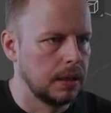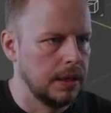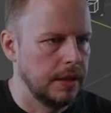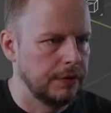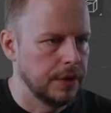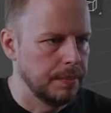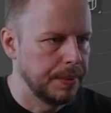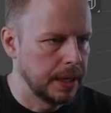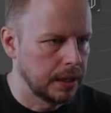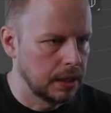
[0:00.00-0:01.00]
And then for
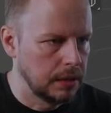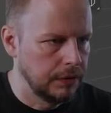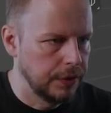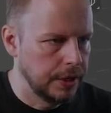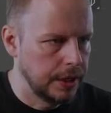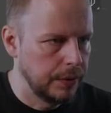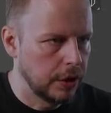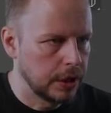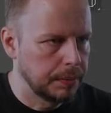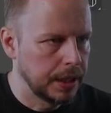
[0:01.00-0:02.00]
the
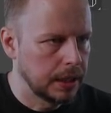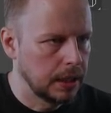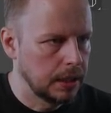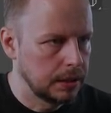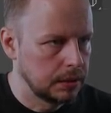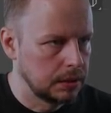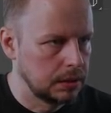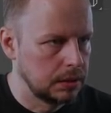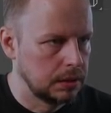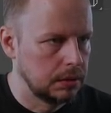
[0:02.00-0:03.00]
rocket pack here,
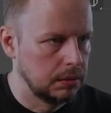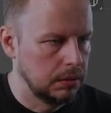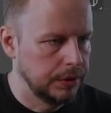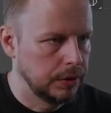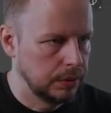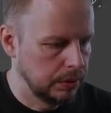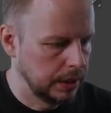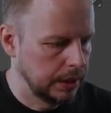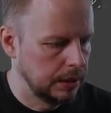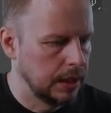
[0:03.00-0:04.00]
we'll
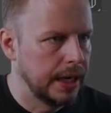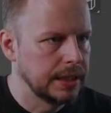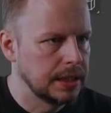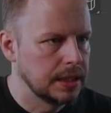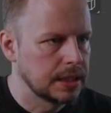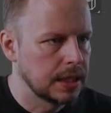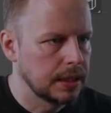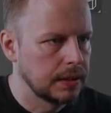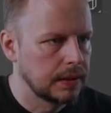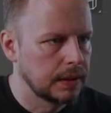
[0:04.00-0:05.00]
do I to inset,
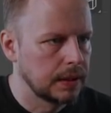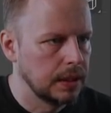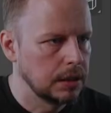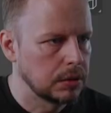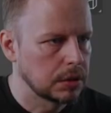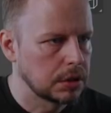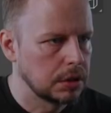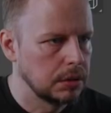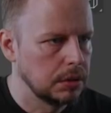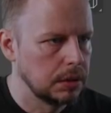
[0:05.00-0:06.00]
E to
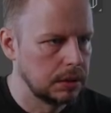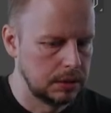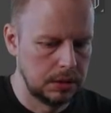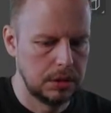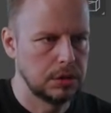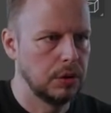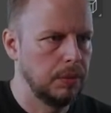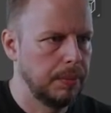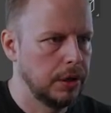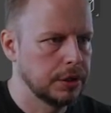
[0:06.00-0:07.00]
extrude, Control
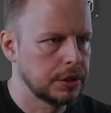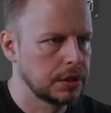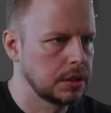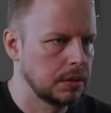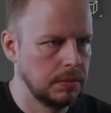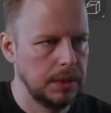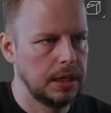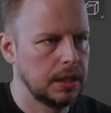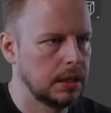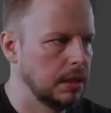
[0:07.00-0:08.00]
plus,
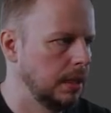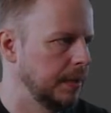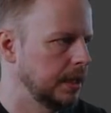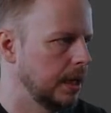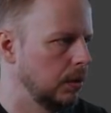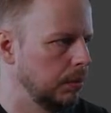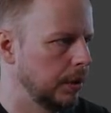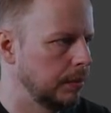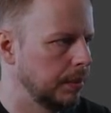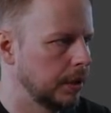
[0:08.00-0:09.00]
I'll make that whole
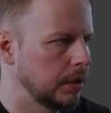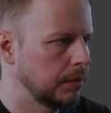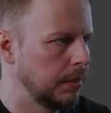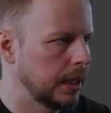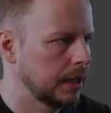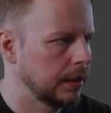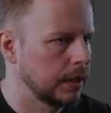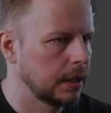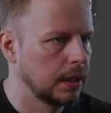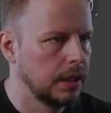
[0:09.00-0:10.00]
bottom part black again.
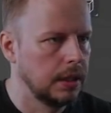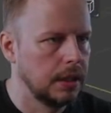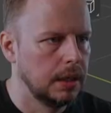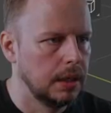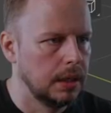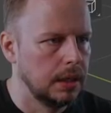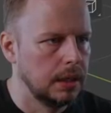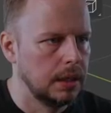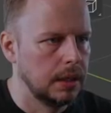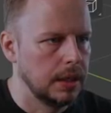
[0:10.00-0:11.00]

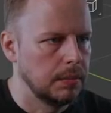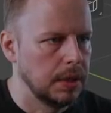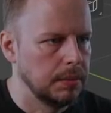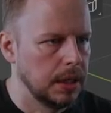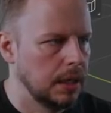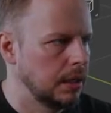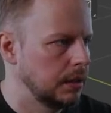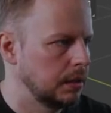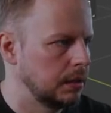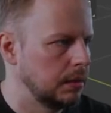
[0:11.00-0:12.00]
And then maybe here,
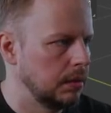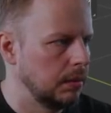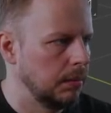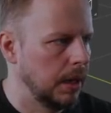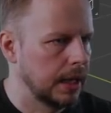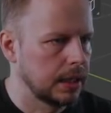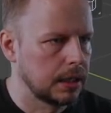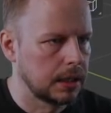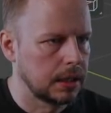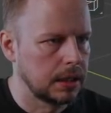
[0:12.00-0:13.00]
black.
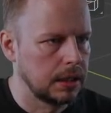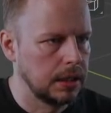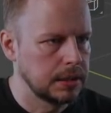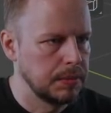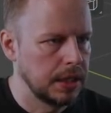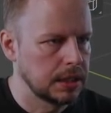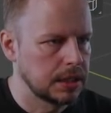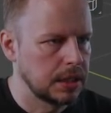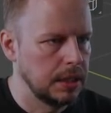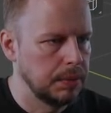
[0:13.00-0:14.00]
Let's make a
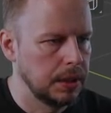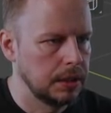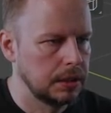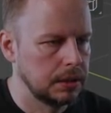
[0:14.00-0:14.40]
stripe here.